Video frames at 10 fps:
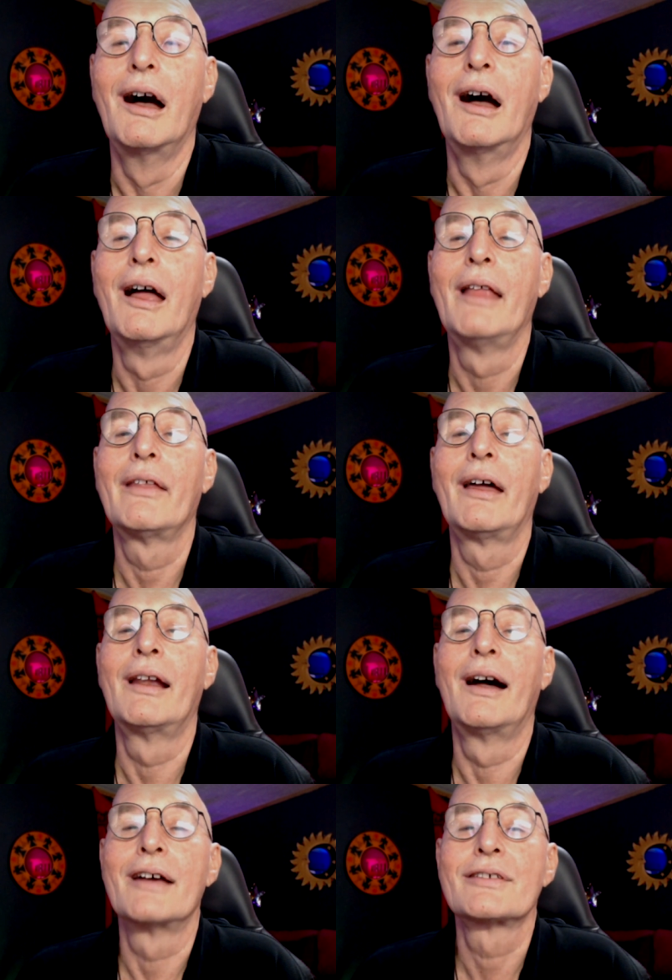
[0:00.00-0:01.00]
And then
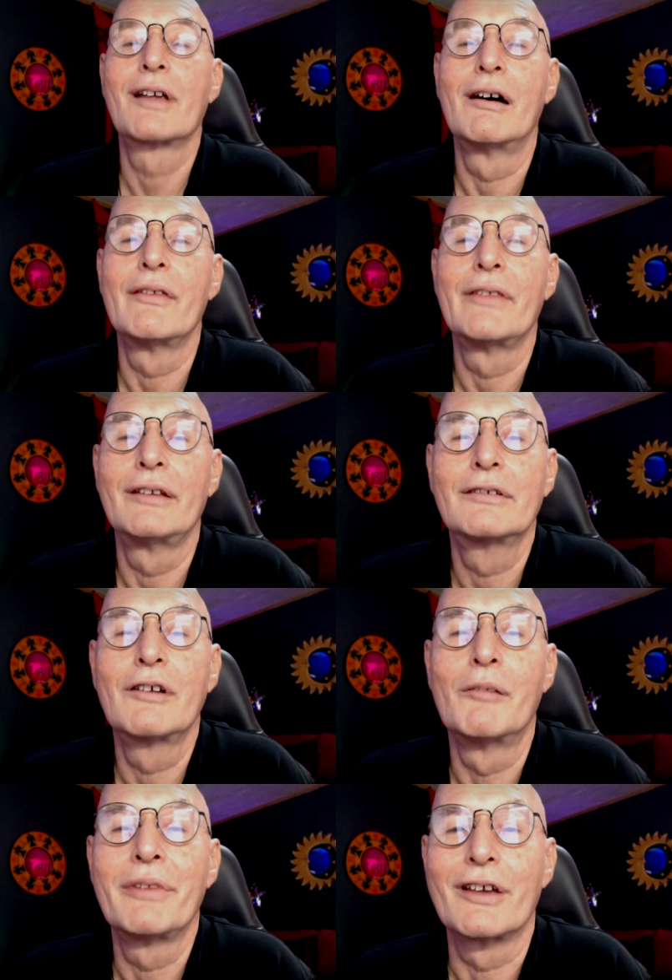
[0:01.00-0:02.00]
ask how that
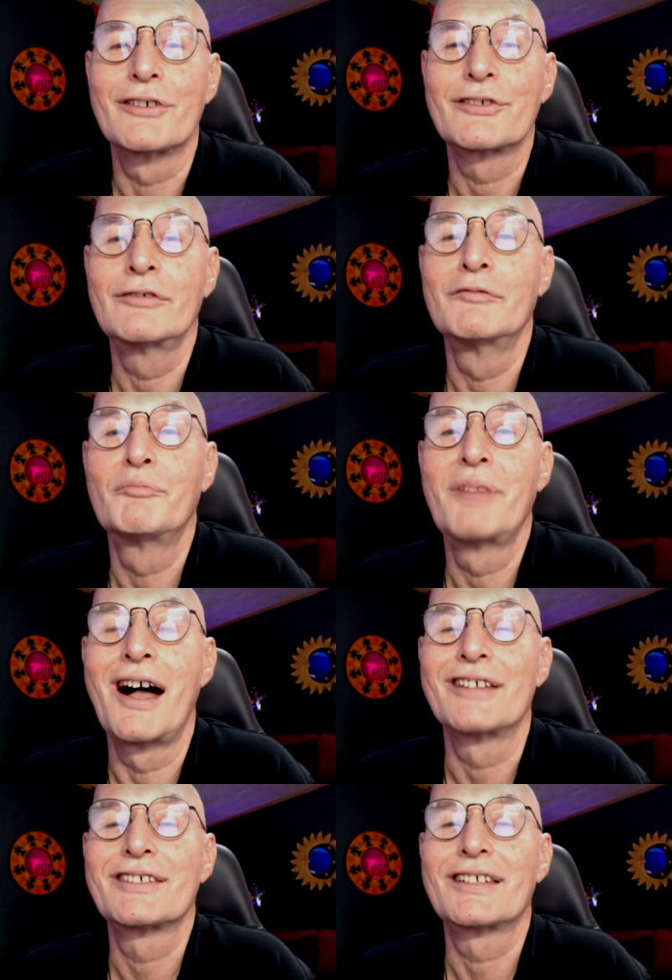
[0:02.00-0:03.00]
compares to
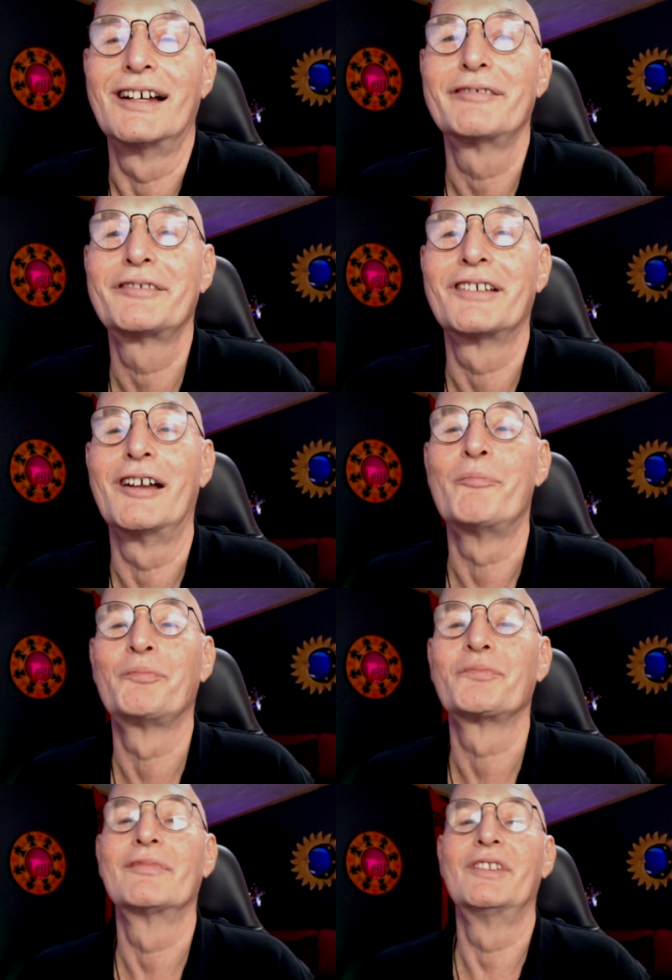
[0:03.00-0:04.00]
past lifetime,
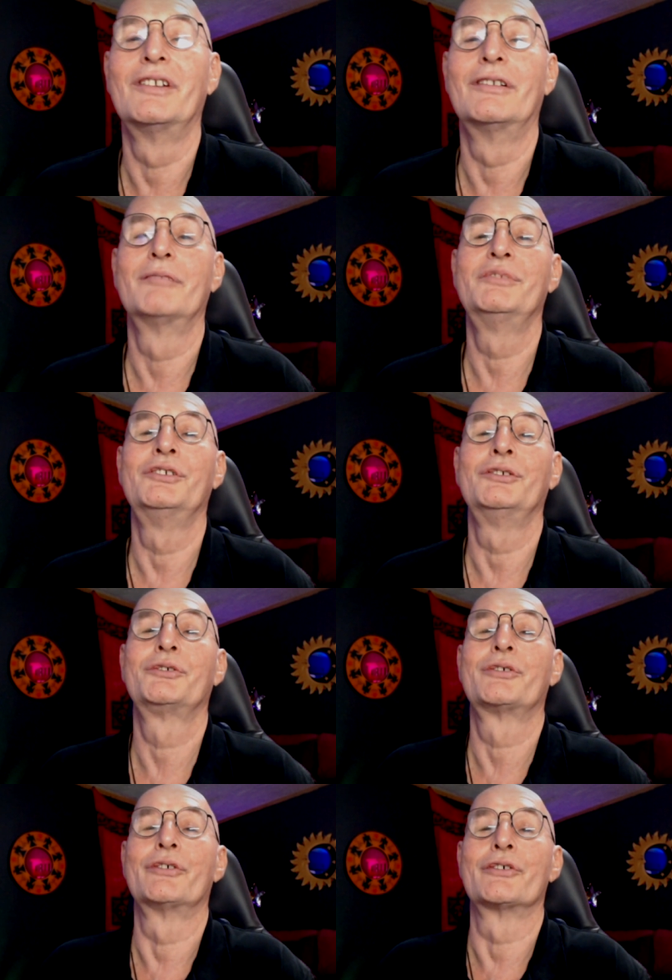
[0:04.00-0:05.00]
you know, being
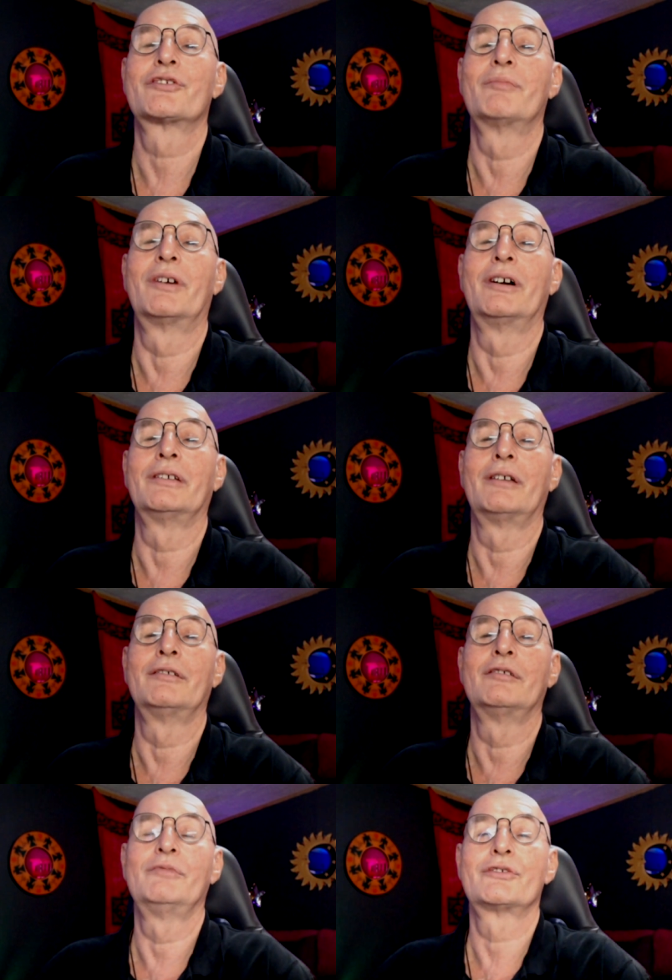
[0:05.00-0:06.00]
cursed by
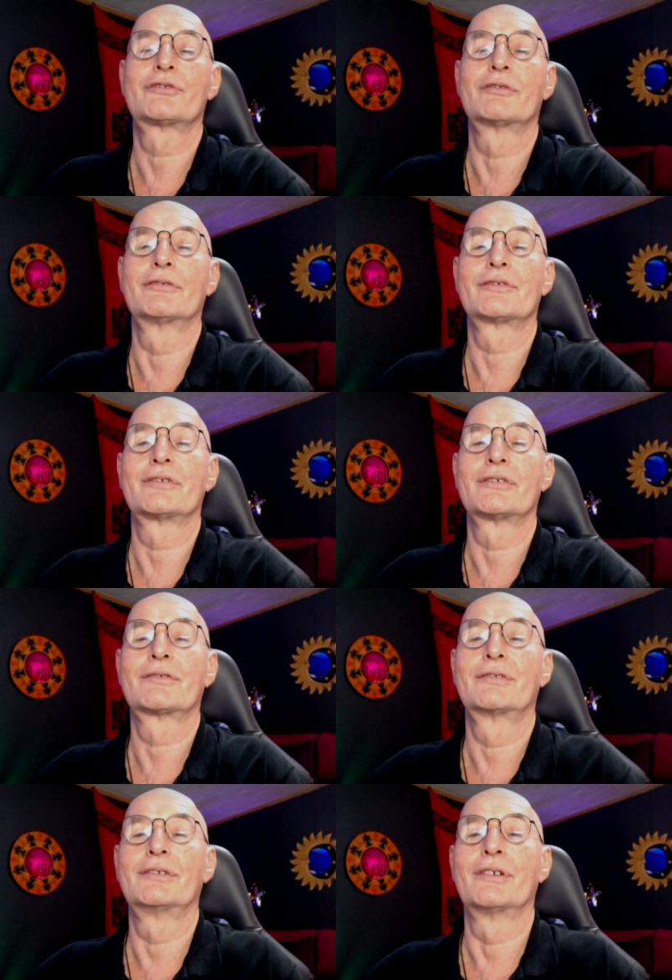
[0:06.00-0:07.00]
enemy
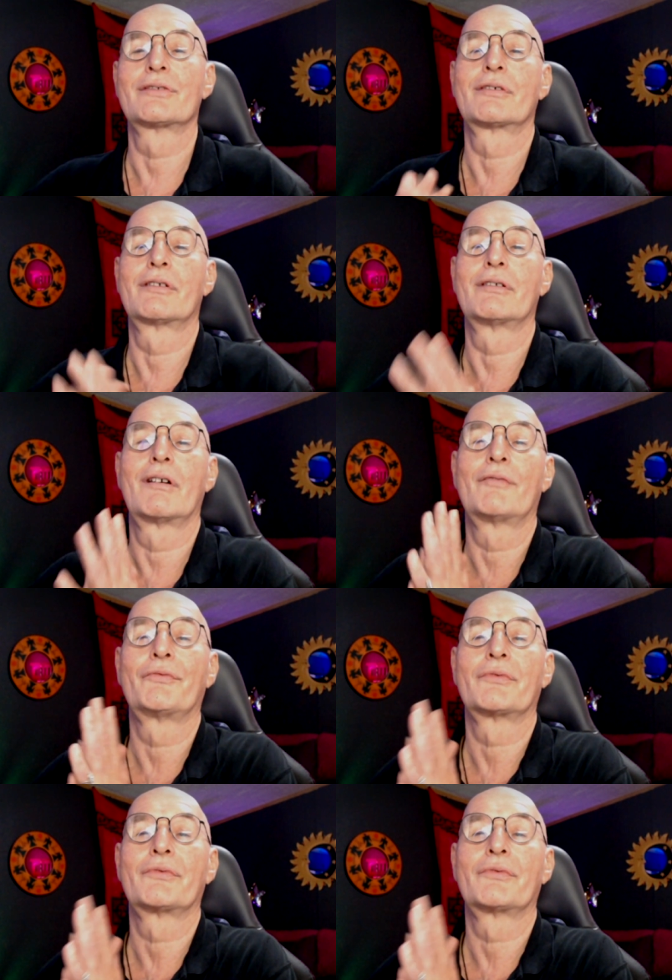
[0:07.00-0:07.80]
soldiers. Yes or no?